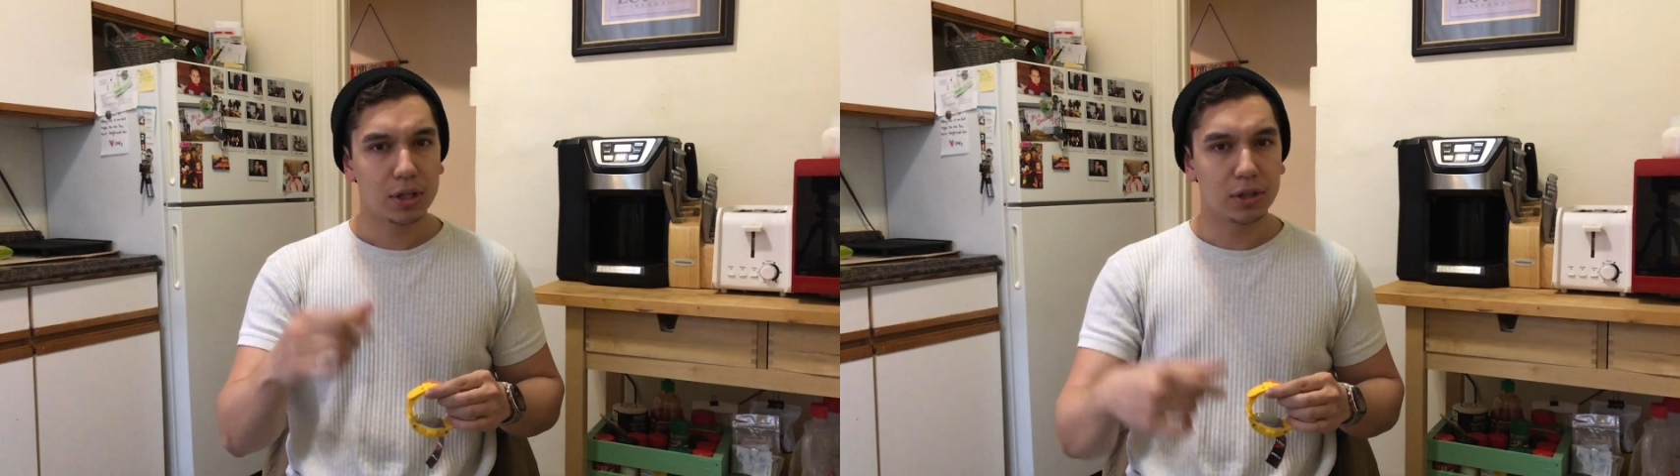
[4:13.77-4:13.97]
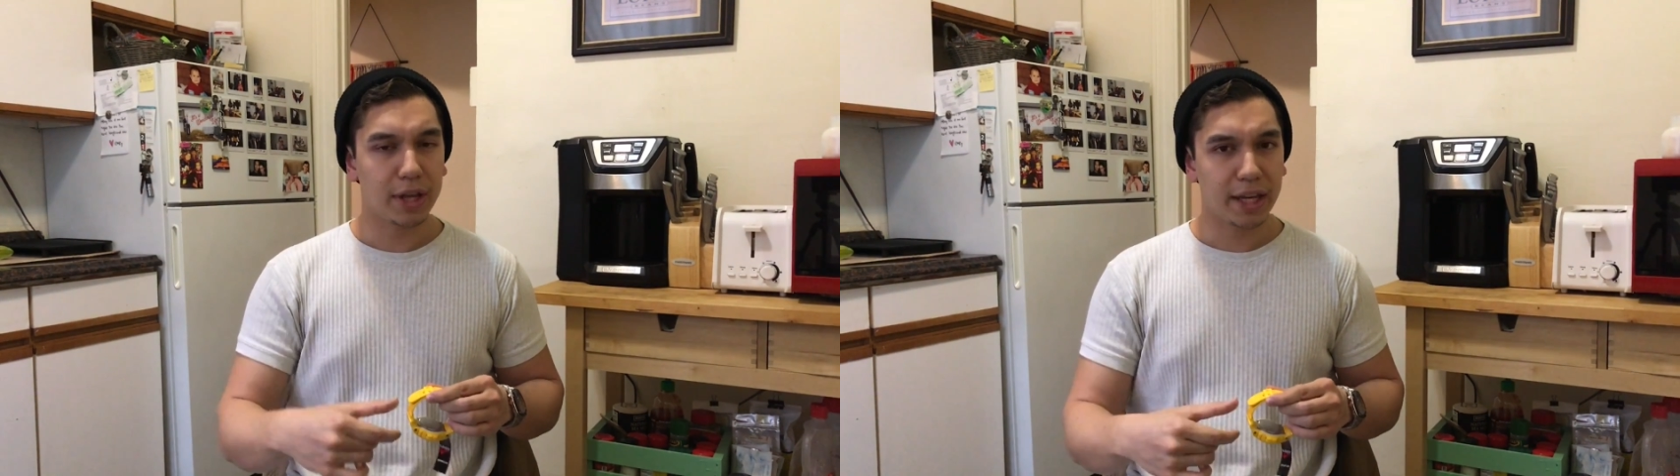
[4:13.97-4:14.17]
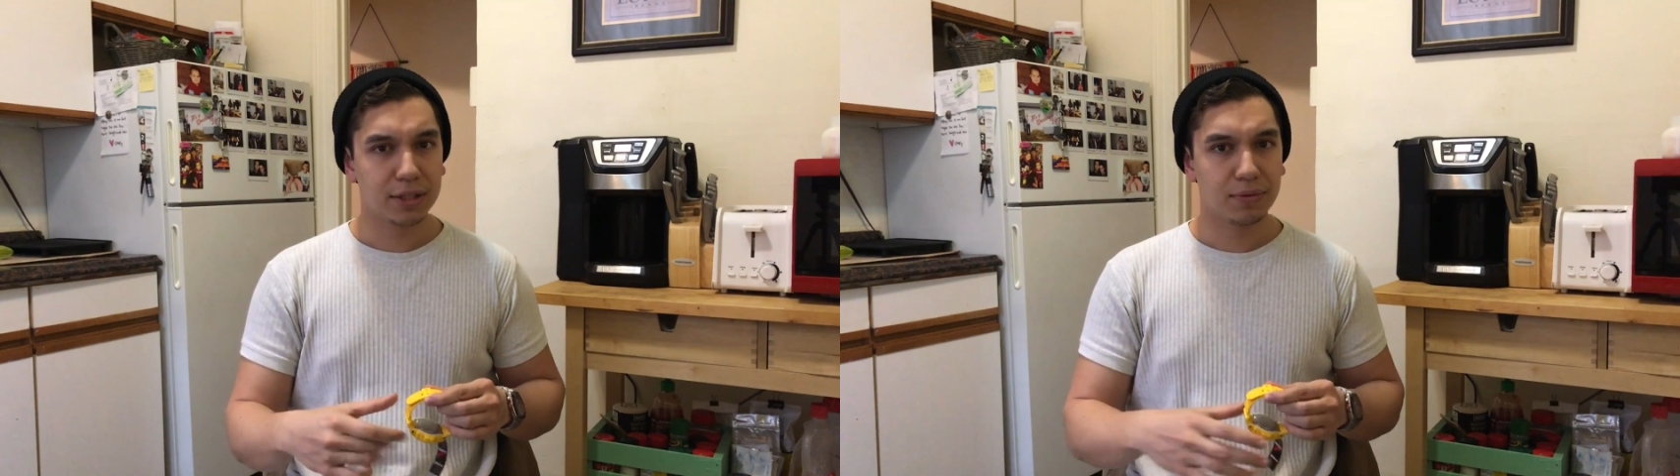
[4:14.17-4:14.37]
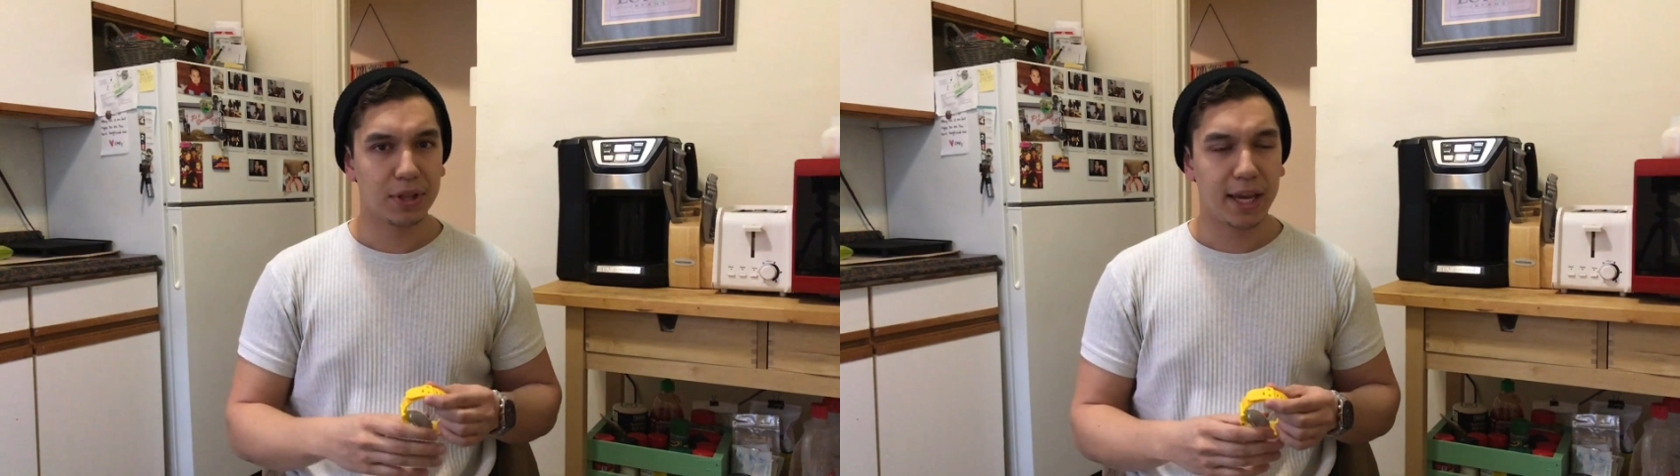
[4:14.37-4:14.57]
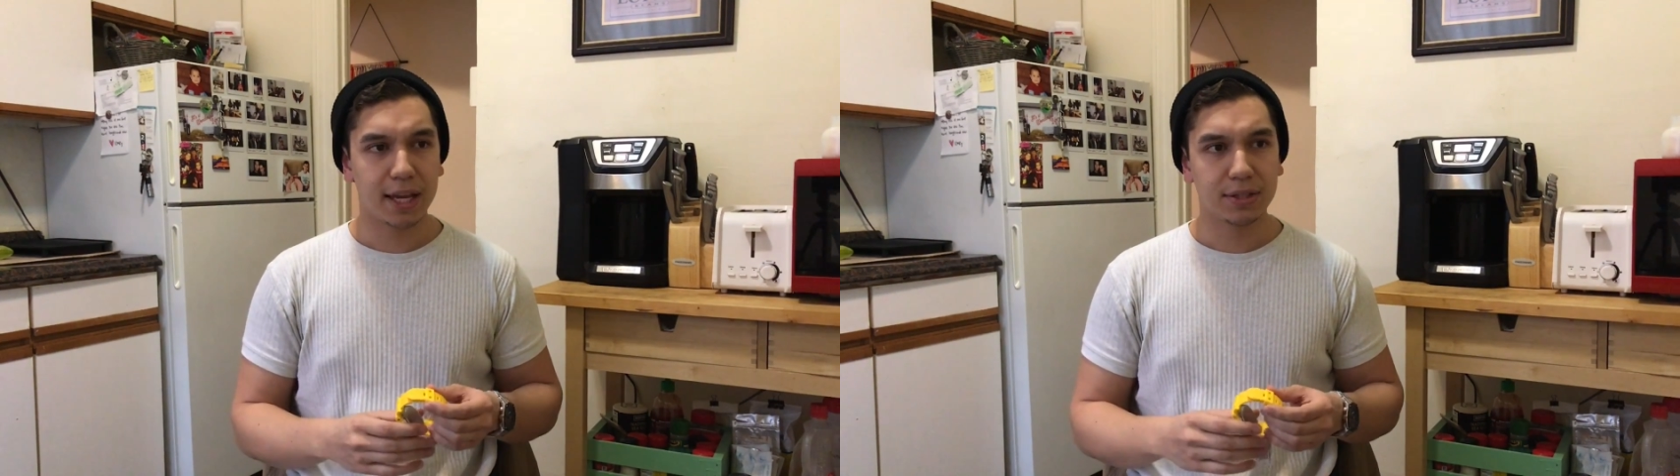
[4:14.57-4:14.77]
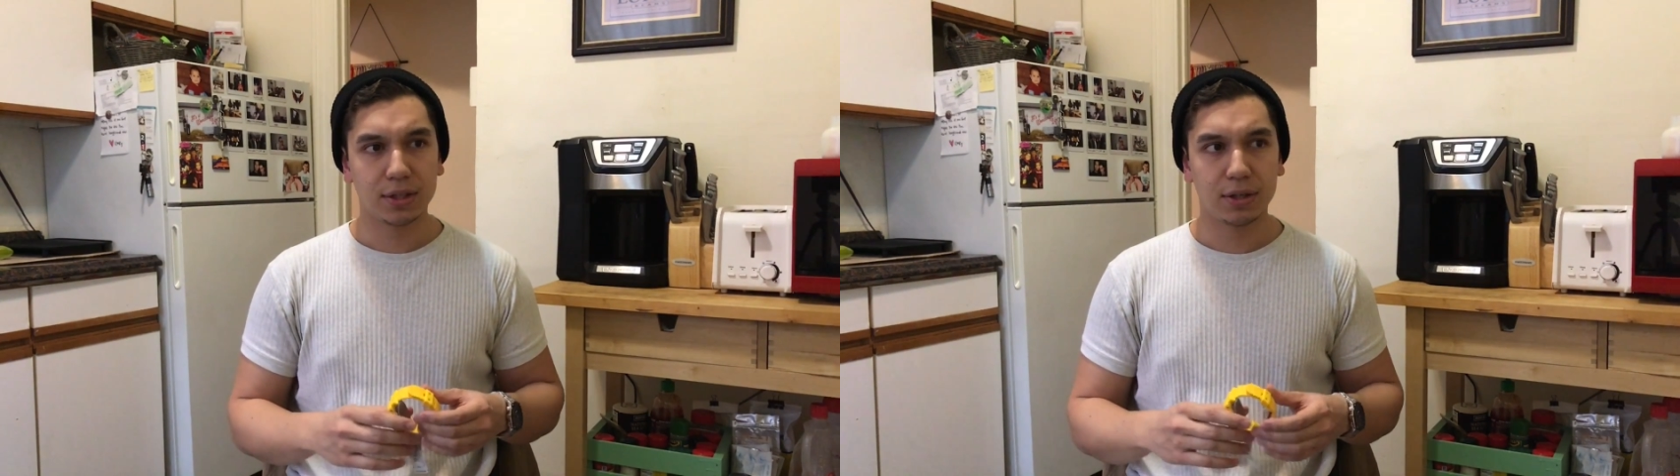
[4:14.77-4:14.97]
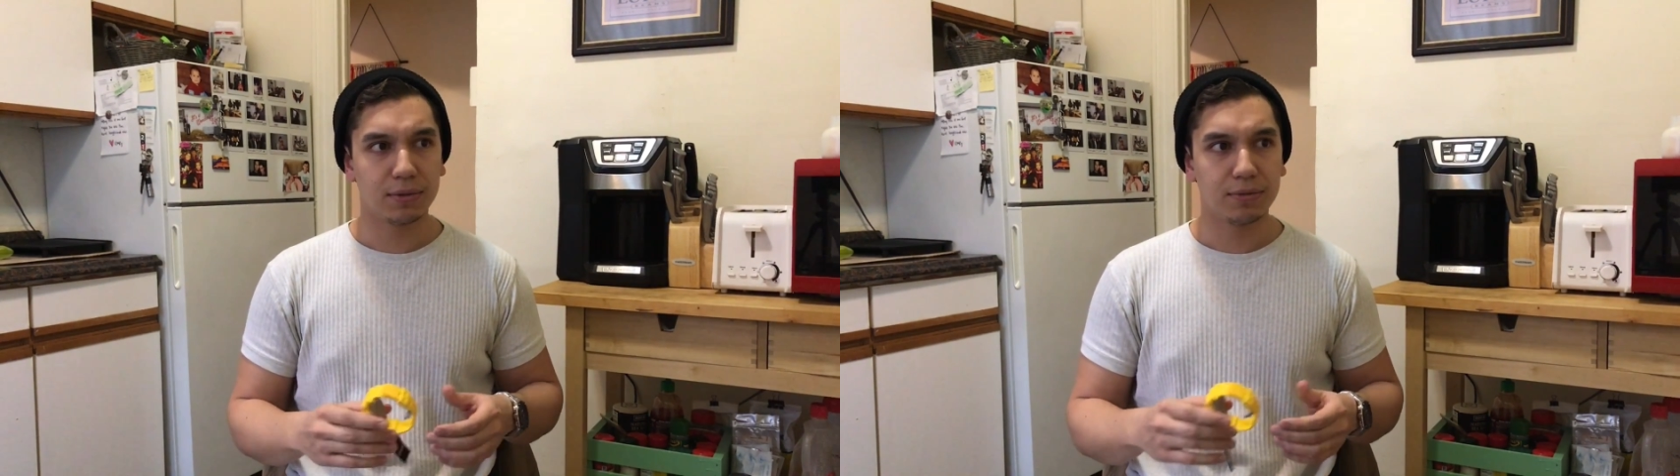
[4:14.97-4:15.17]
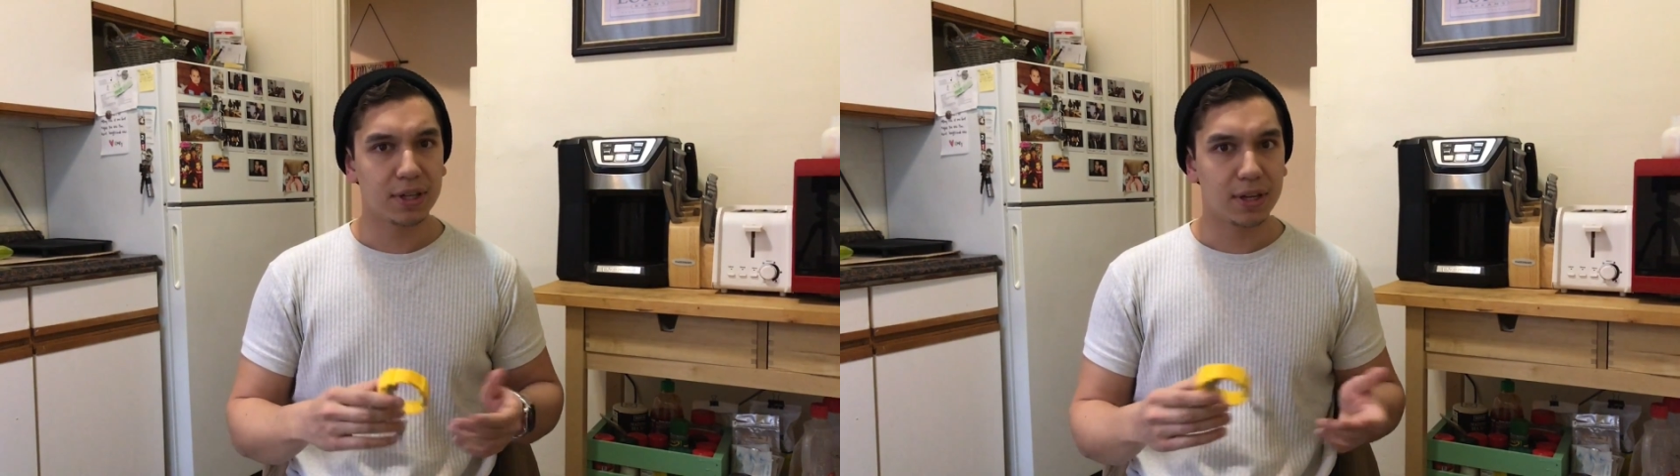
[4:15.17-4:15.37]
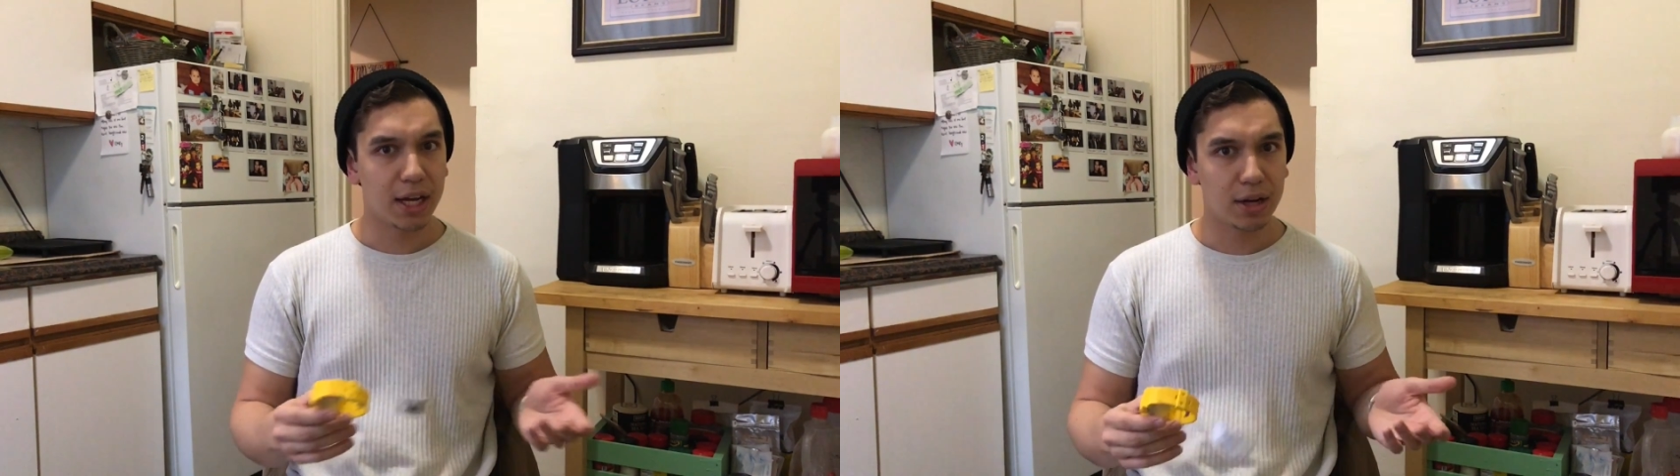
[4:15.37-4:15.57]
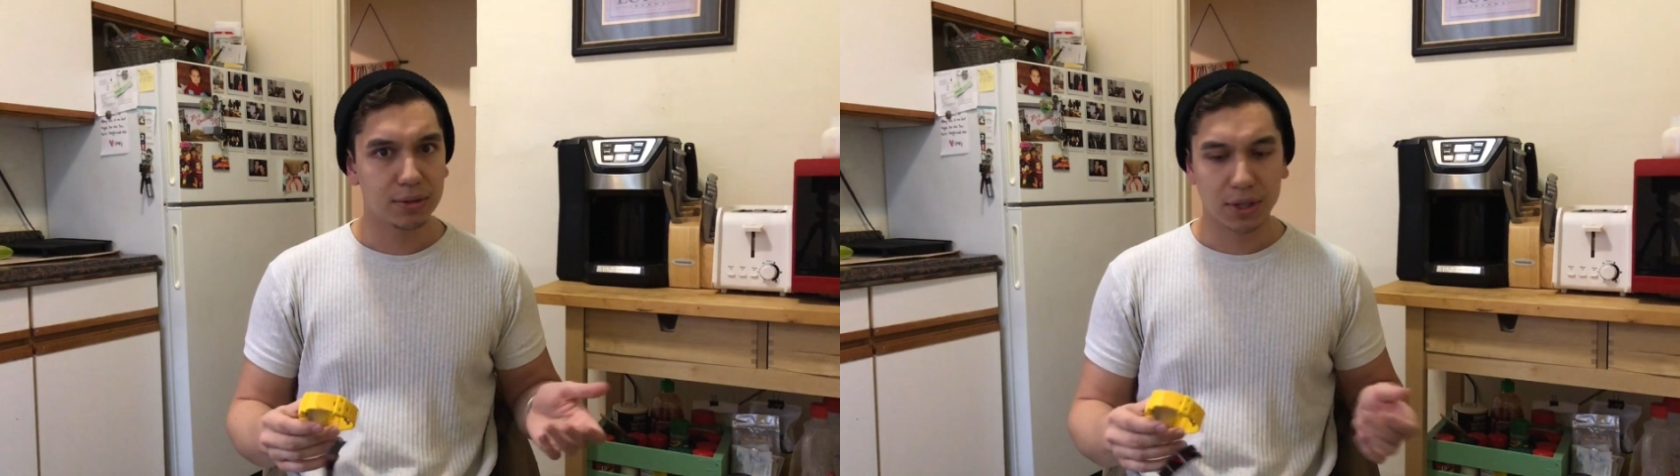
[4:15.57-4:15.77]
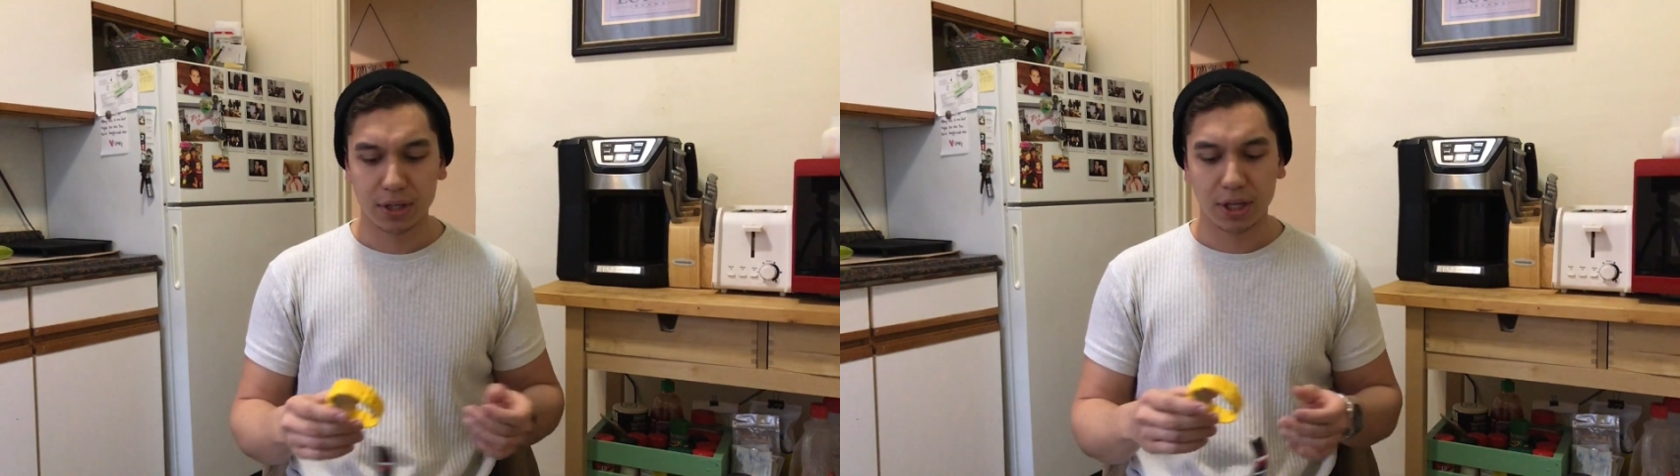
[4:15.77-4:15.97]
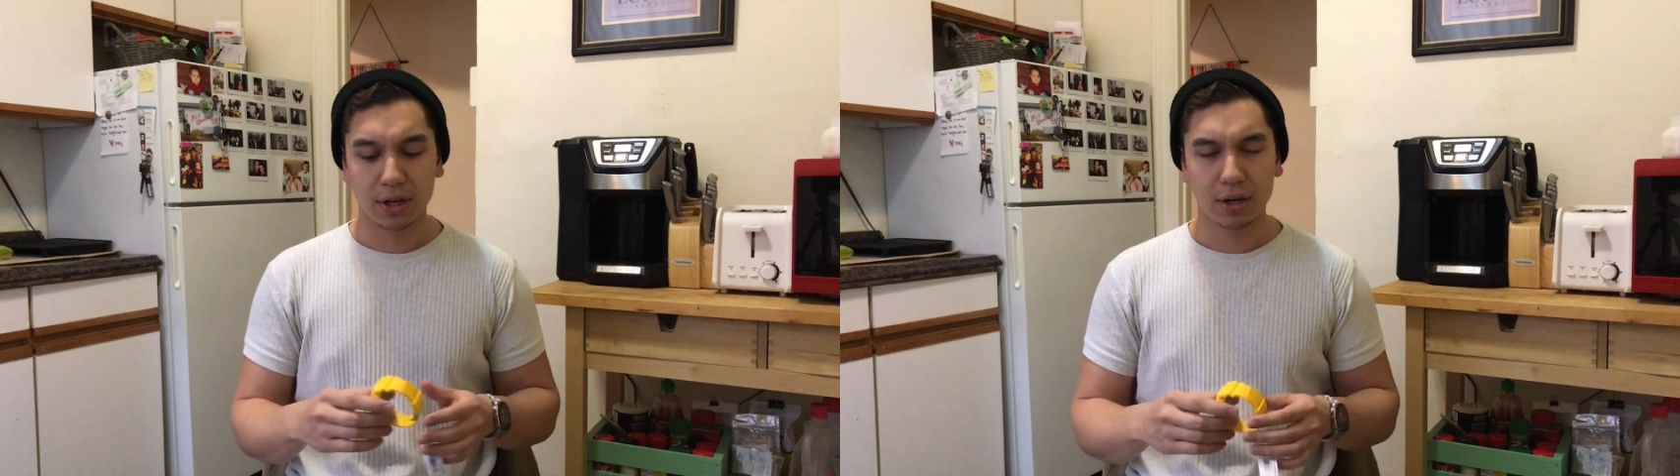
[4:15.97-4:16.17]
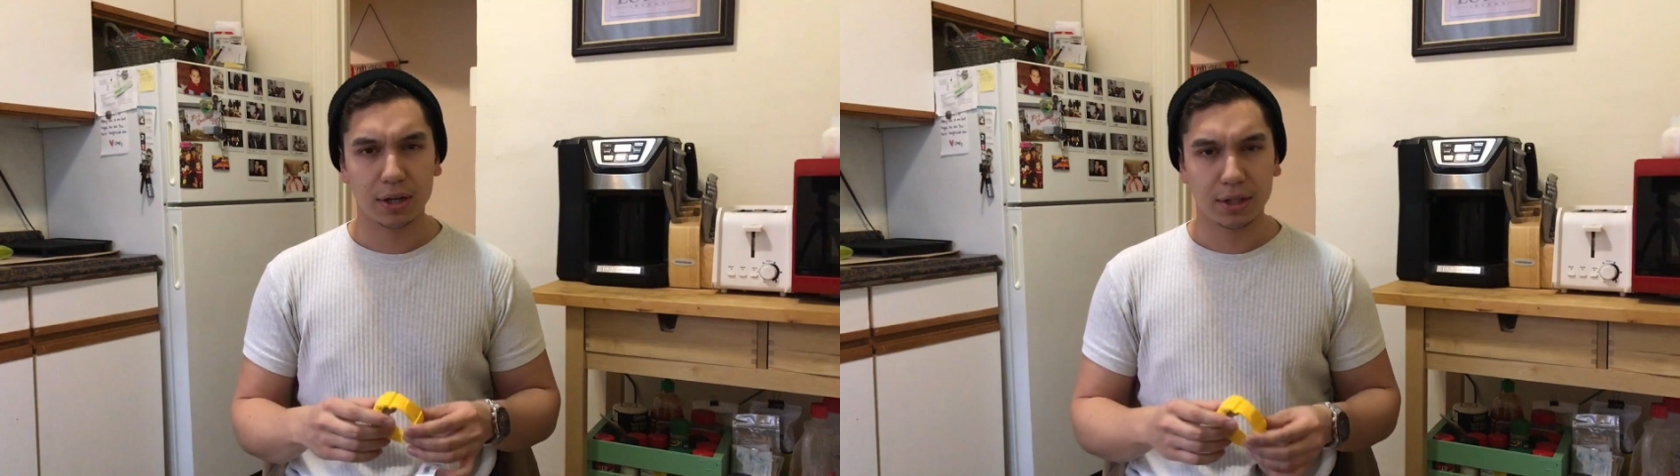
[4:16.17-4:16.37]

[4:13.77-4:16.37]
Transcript: links for the end so you can fit NATOs on here,